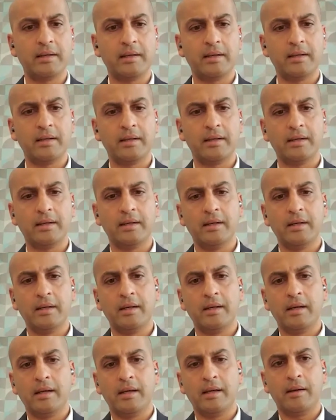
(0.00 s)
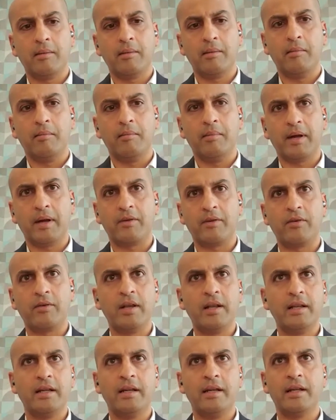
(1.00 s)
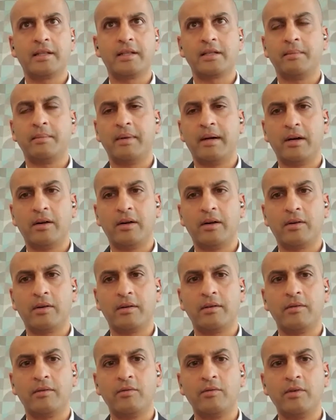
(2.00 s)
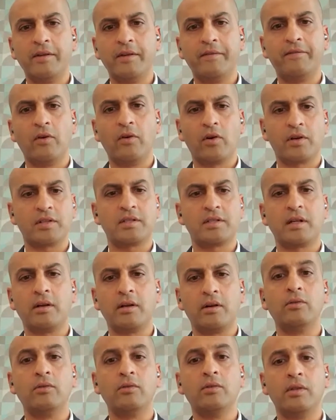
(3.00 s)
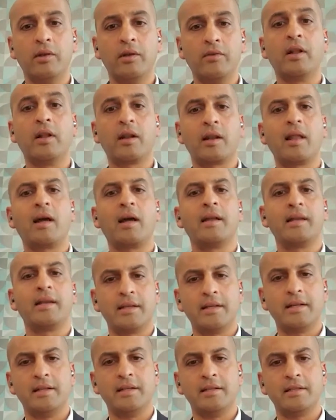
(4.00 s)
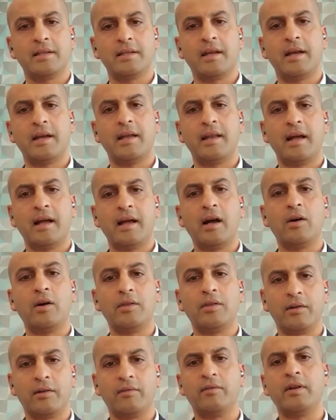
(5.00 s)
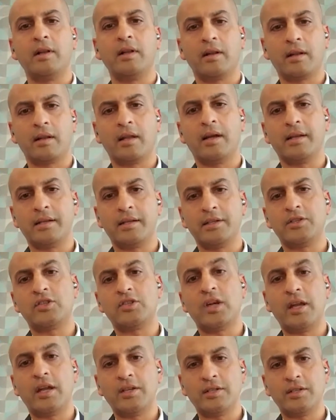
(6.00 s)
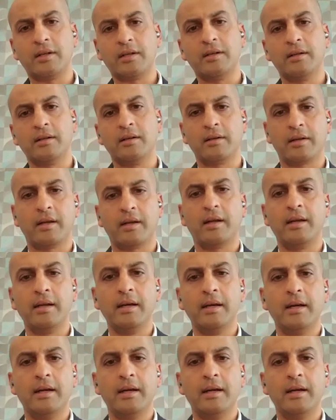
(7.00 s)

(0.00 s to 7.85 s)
But really, it's about refocusing on who the real client is and how the real client is changing, okay,